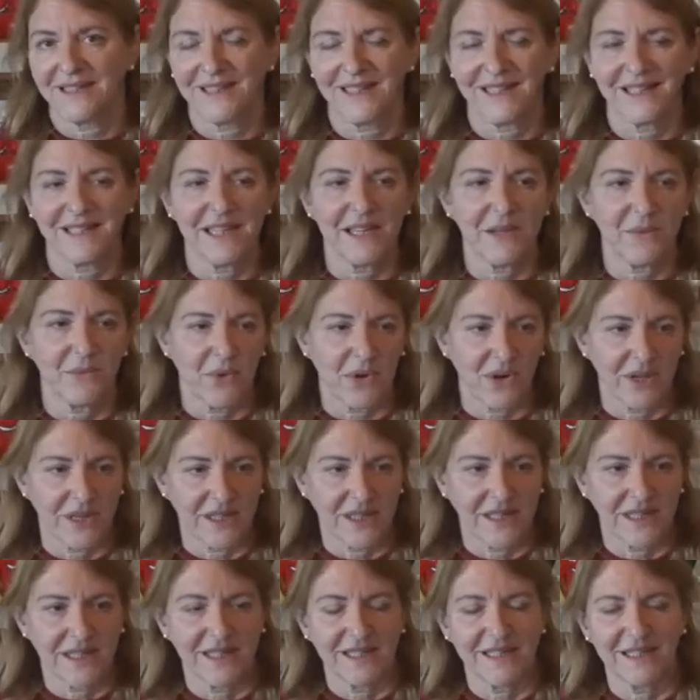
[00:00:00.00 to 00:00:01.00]
then he
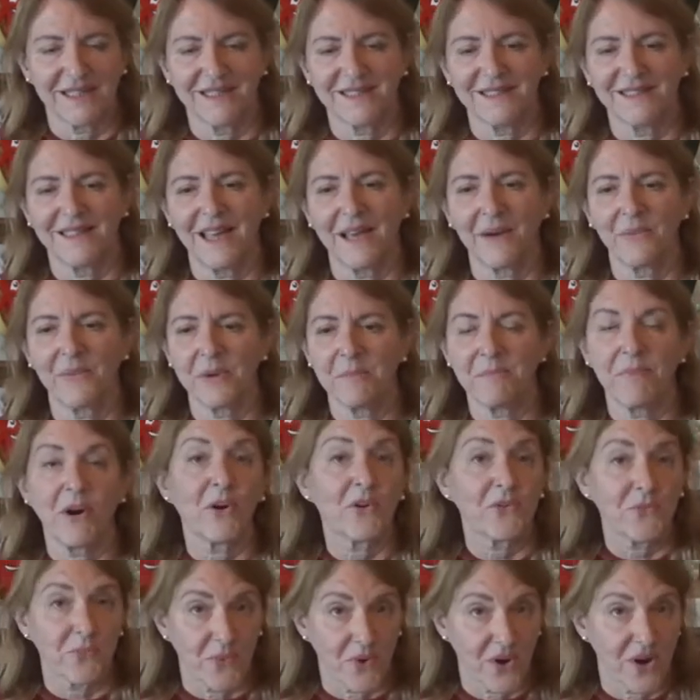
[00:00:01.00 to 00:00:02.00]
wanted, and, and we
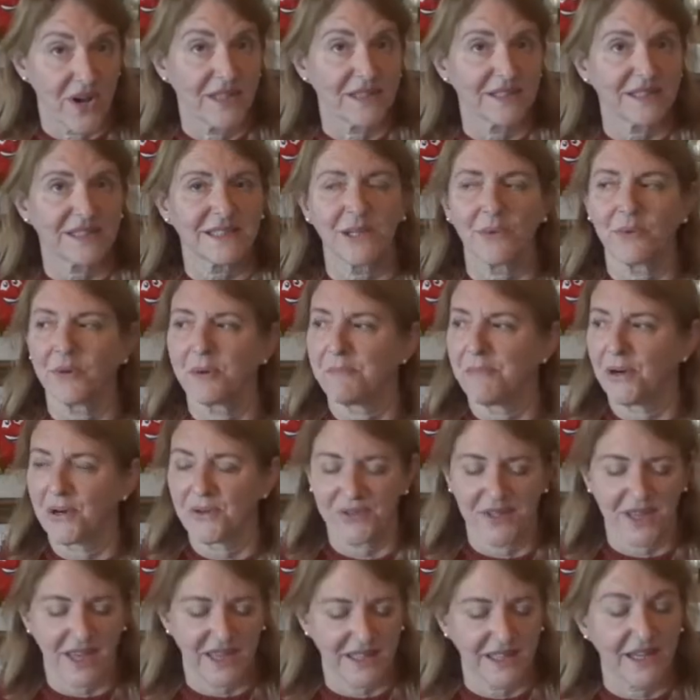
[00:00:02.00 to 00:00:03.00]
both want, so we're
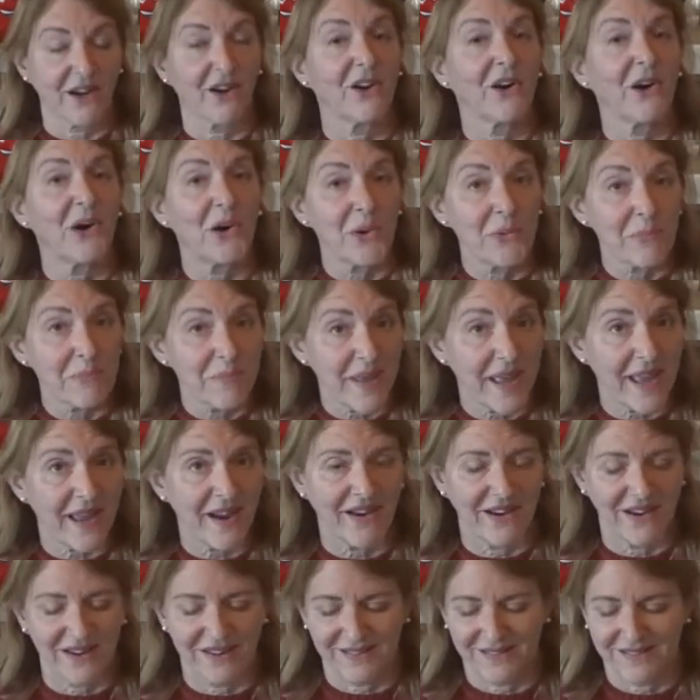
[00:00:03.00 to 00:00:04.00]
both getting our own
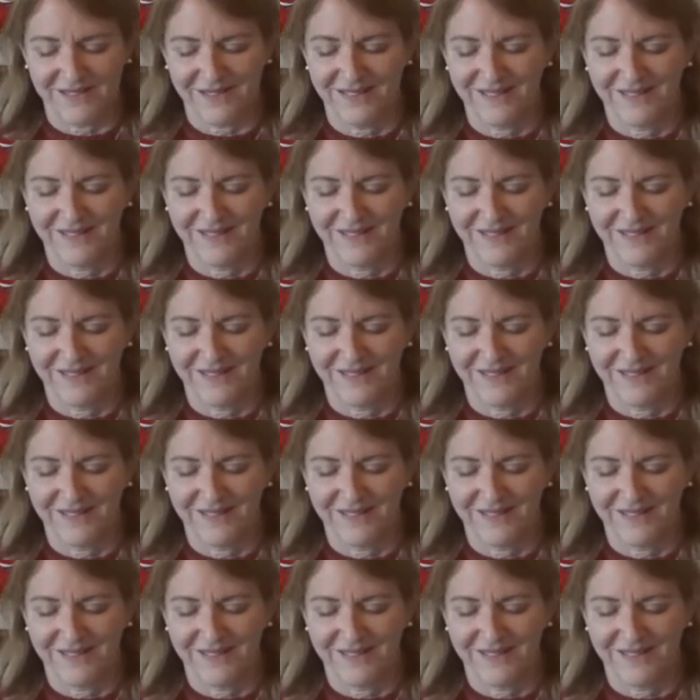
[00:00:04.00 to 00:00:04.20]
pair